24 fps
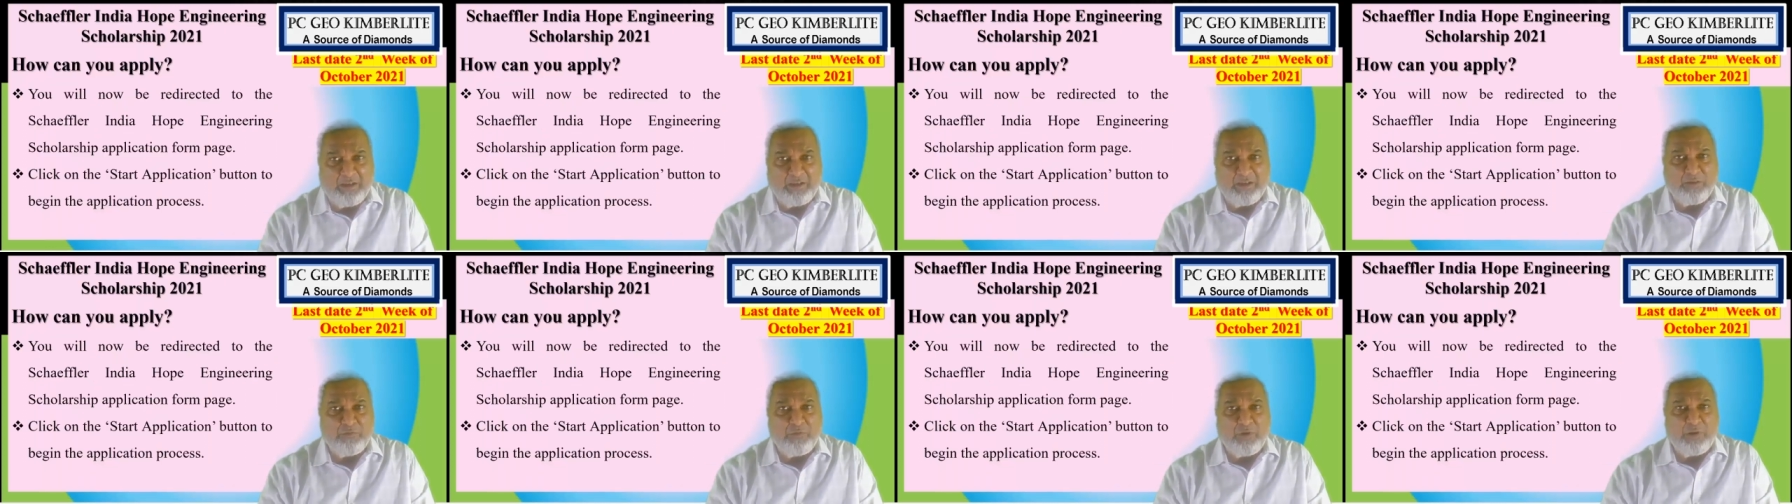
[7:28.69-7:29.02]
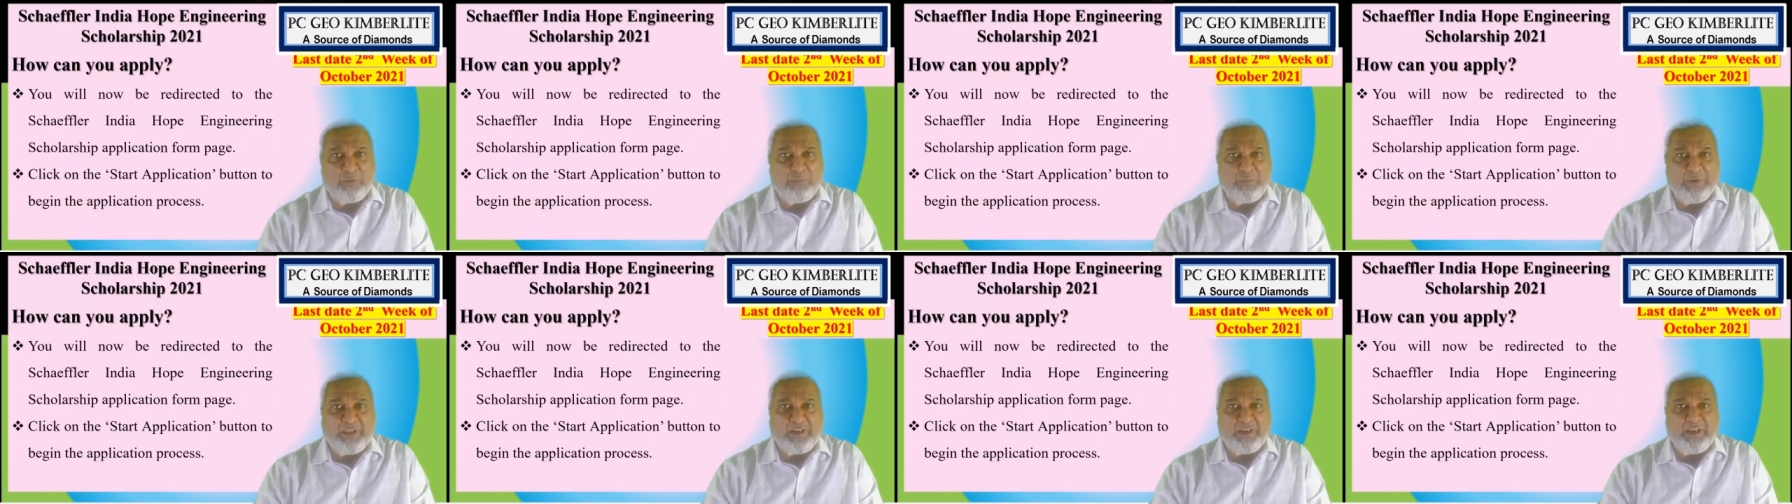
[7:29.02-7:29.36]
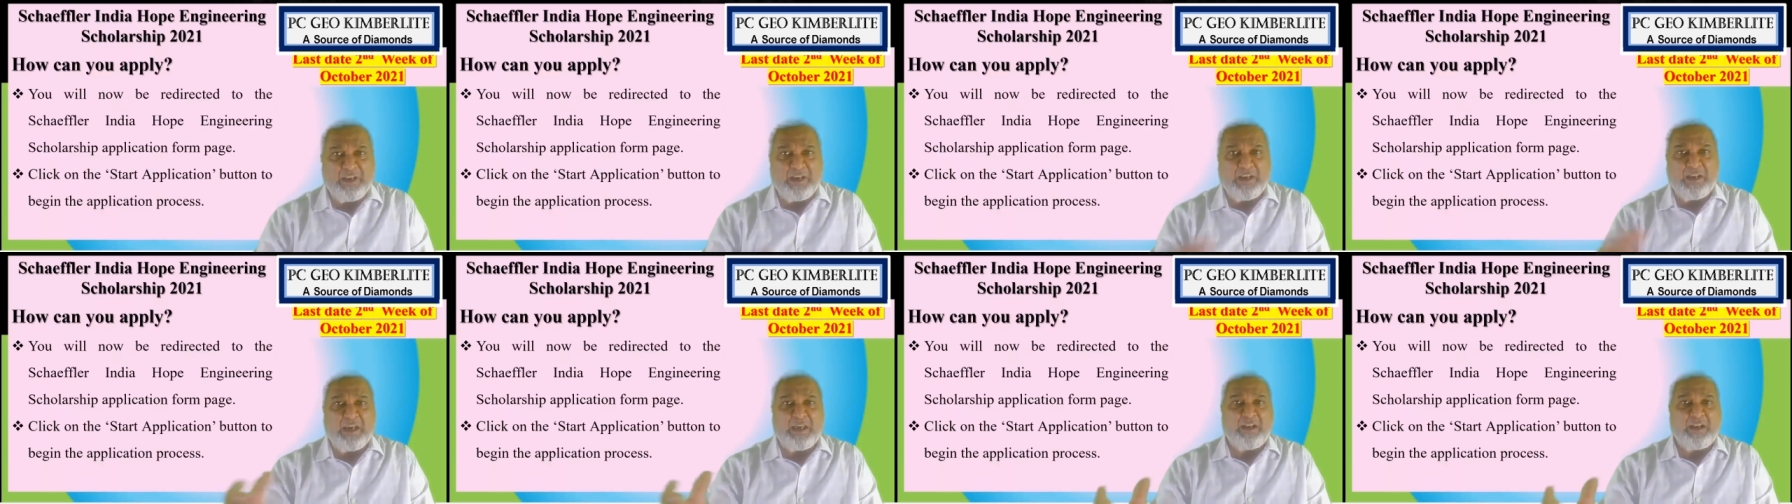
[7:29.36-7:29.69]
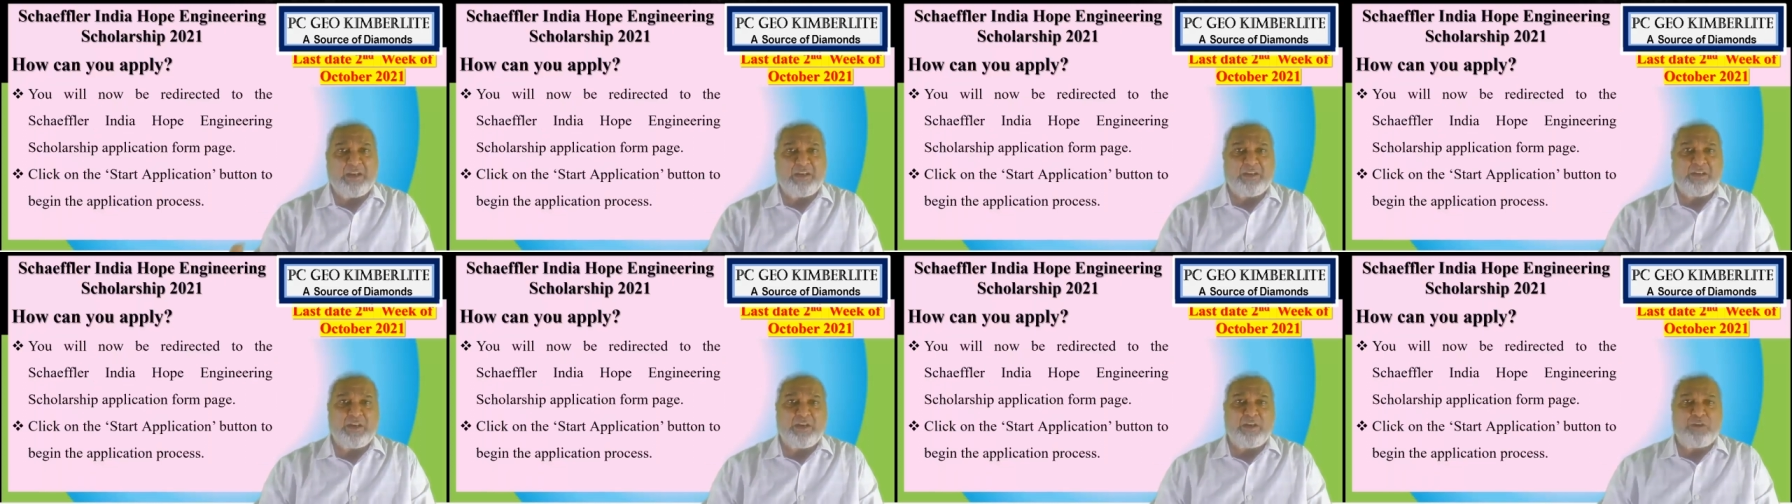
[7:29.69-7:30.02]
you will be
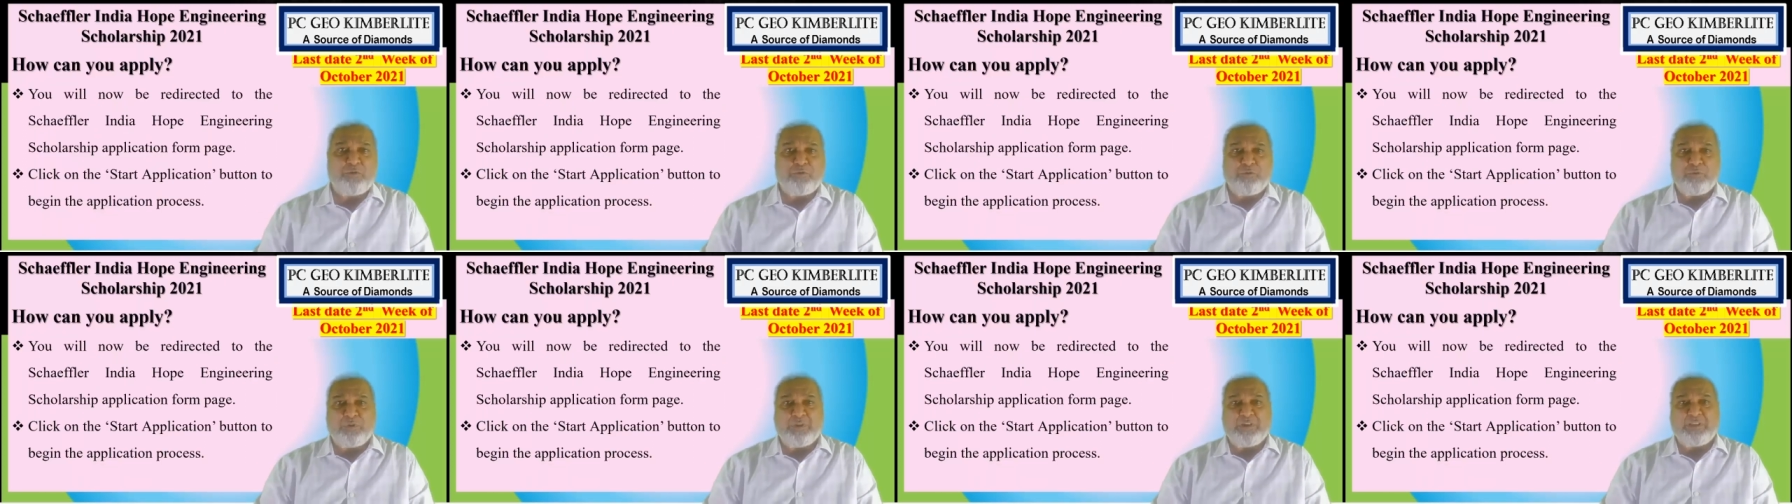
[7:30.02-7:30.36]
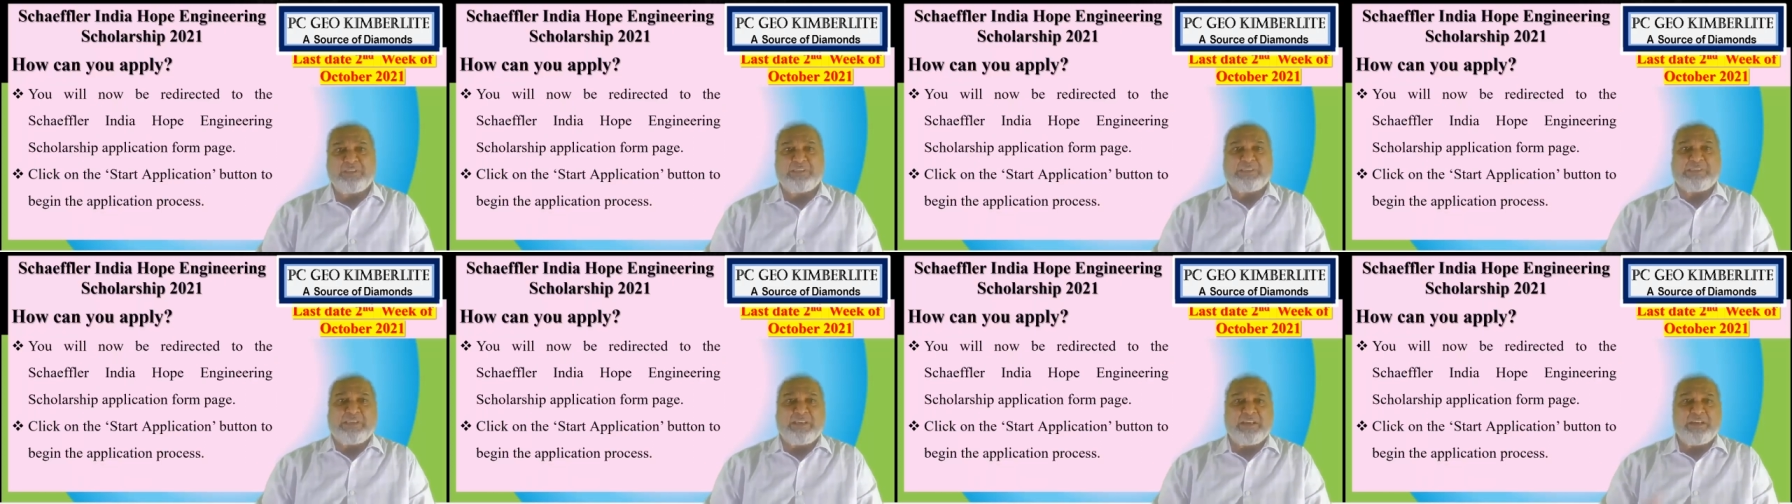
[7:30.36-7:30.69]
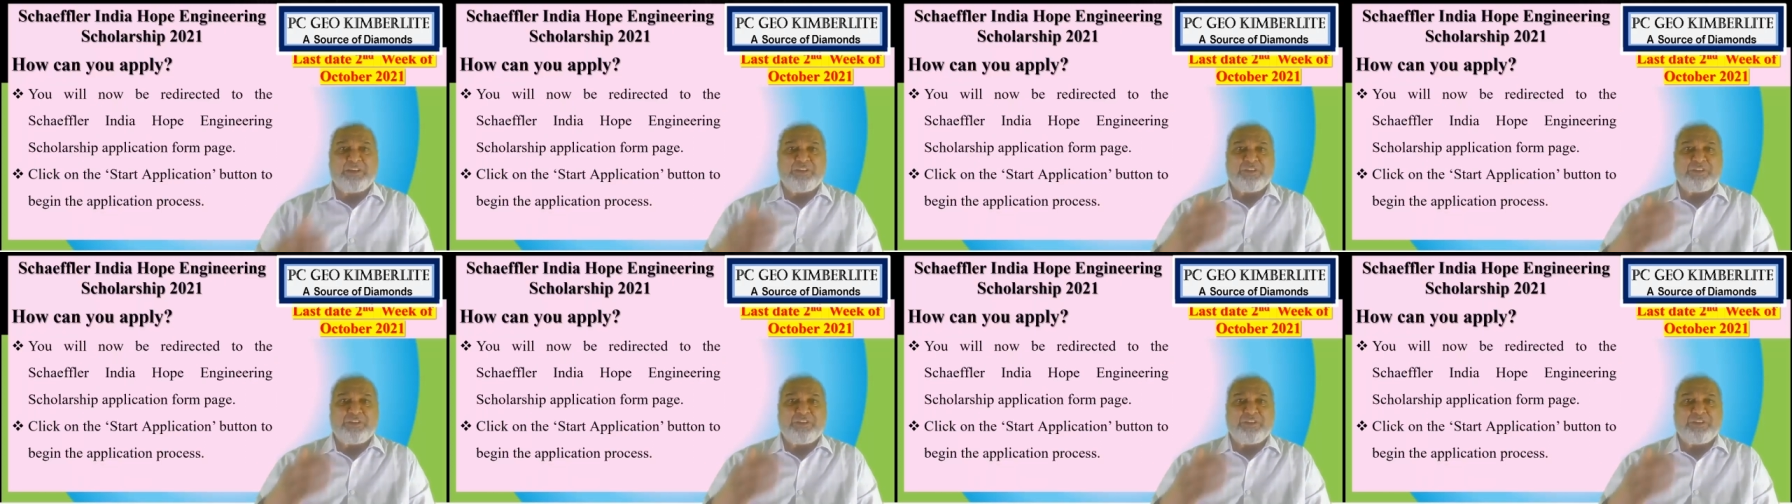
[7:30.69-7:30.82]
redirected to this